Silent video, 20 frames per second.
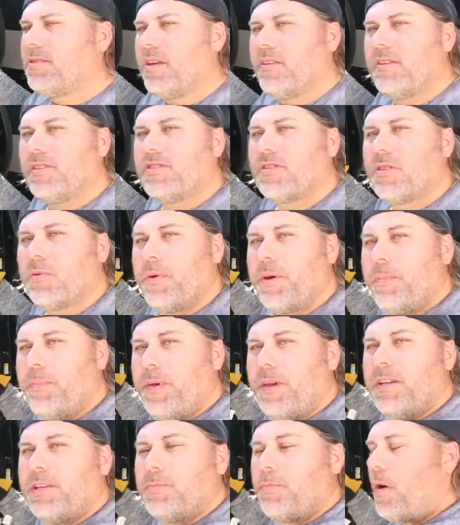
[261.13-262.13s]
to this
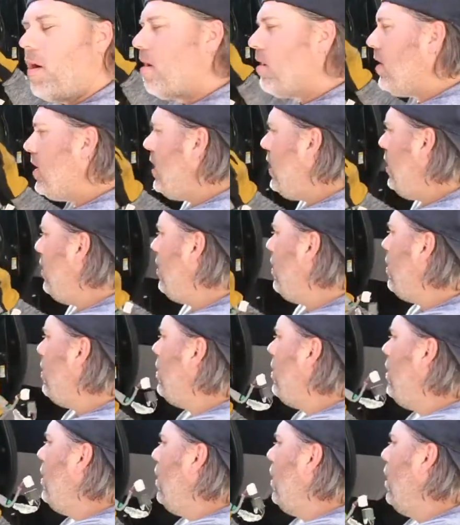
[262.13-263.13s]
3-piece part here
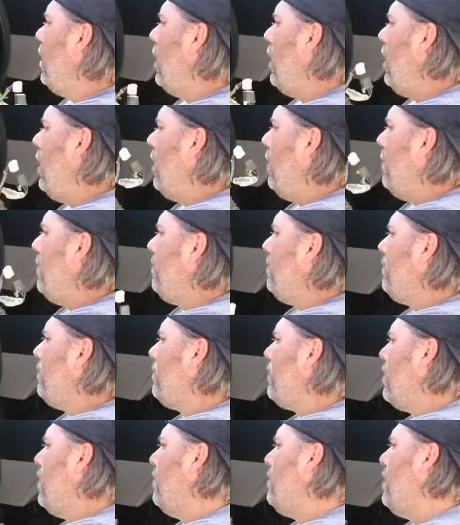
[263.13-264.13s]
of
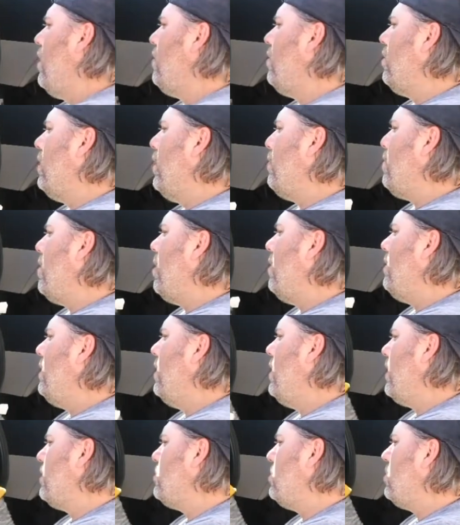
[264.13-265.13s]
the other part of the
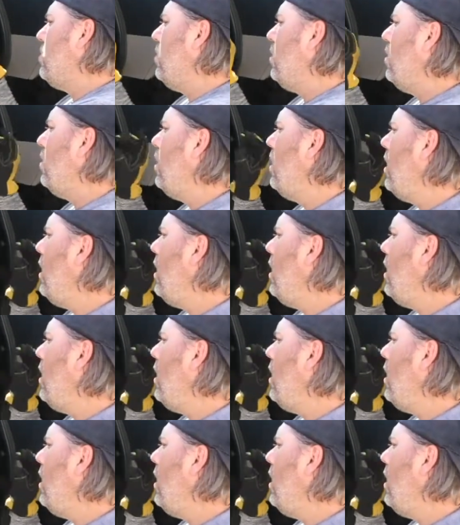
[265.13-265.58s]
electrical.